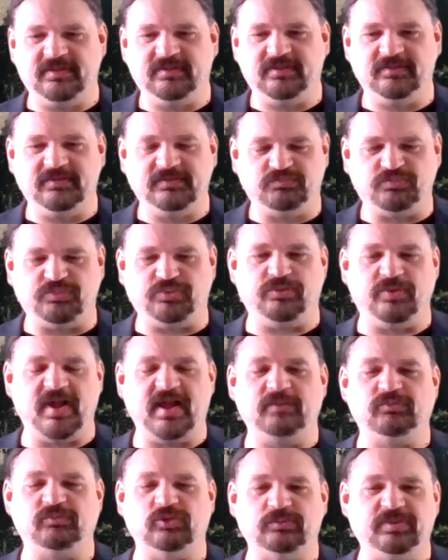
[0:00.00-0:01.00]

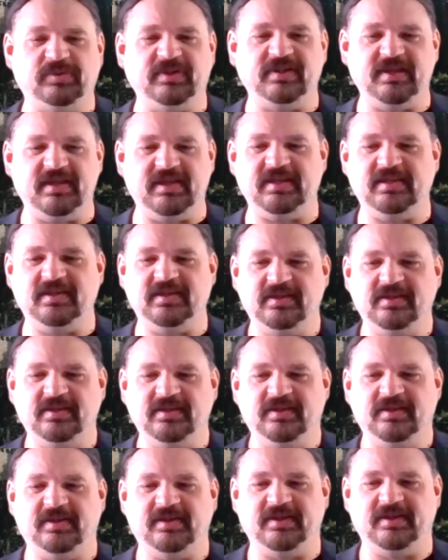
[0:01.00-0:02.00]
probably
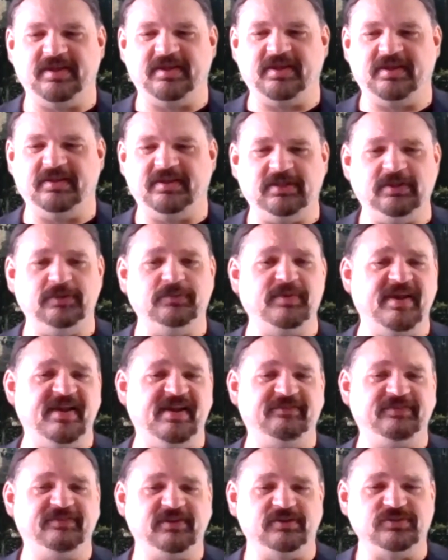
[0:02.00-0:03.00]
you
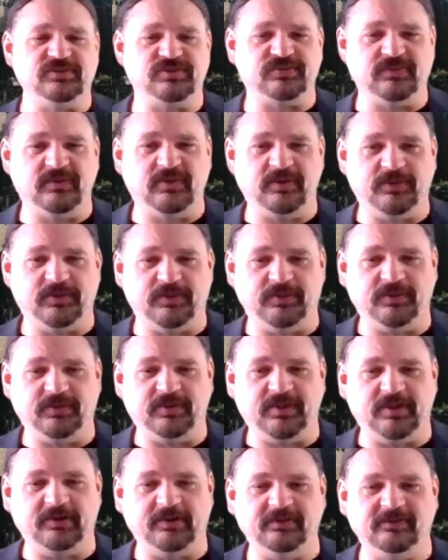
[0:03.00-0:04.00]
have control
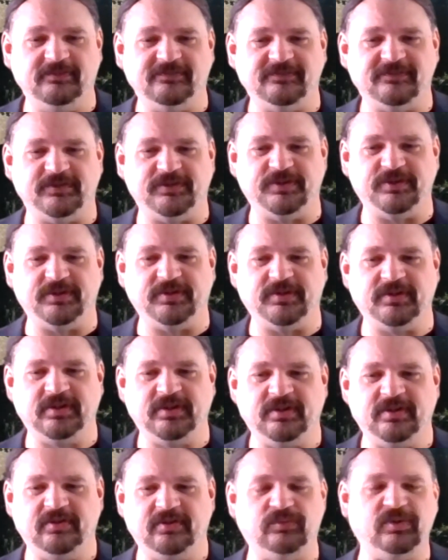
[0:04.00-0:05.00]
over
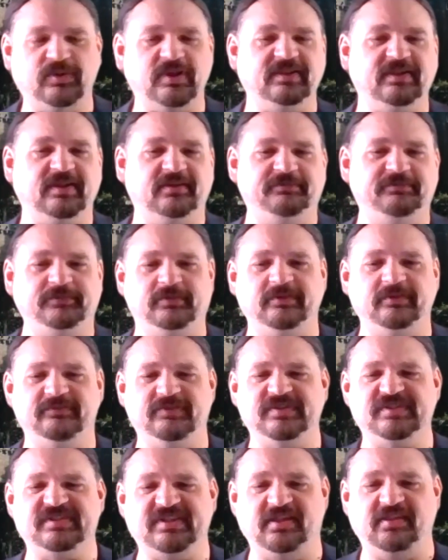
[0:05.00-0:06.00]
what level of
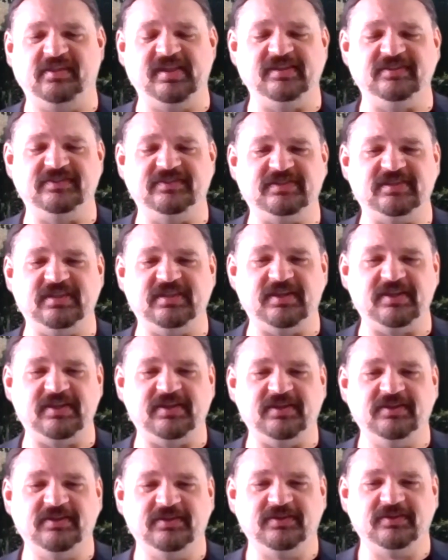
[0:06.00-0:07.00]
resiliency
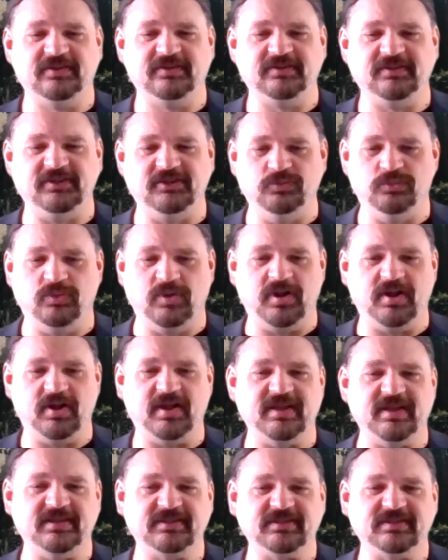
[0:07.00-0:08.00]
you
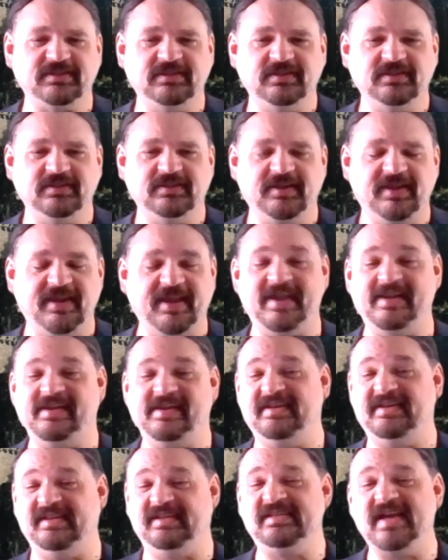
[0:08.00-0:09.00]
want at
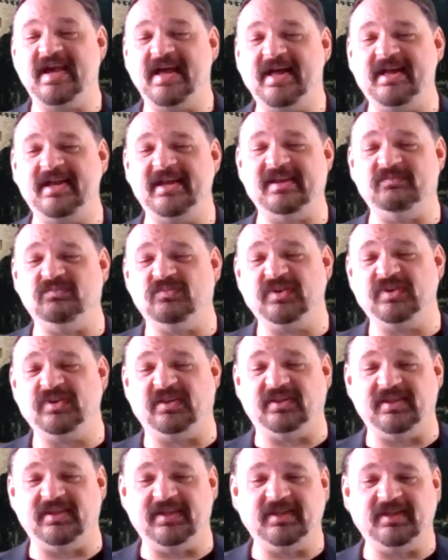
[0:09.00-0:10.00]
any time,
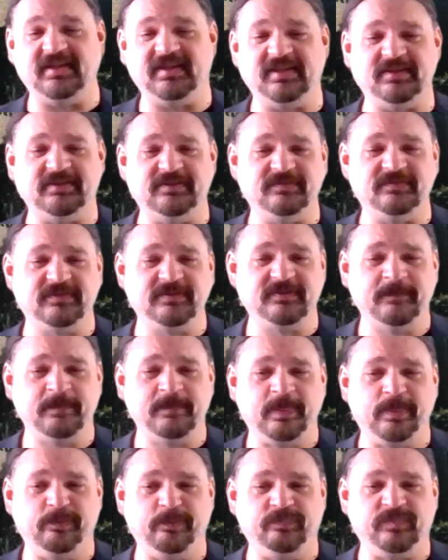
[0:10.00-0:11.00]
really. And
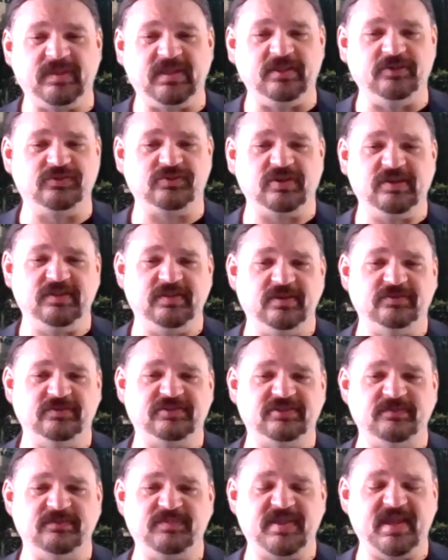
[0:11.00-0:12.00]
usually there's
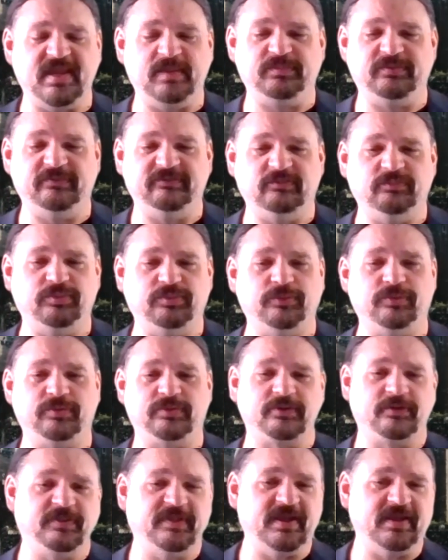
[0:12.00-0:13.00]
some type of a
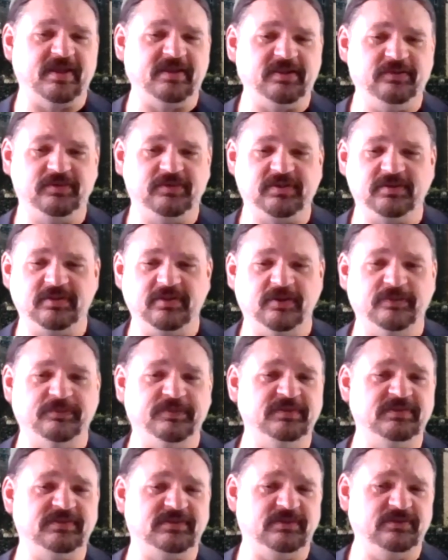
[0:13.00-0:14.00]
portal that you can go
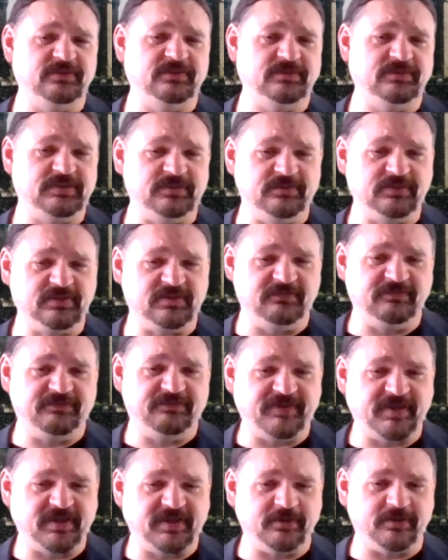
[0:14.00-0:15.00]
into to
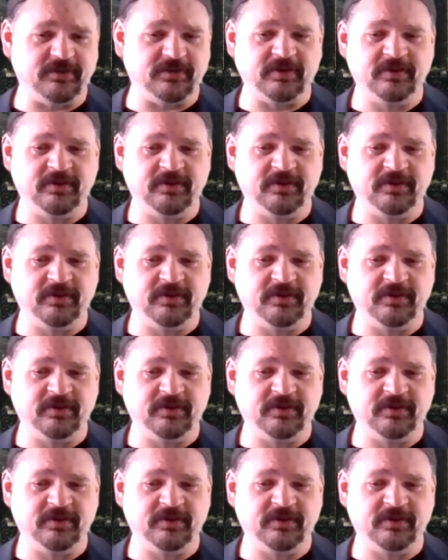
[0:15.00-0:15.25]
configure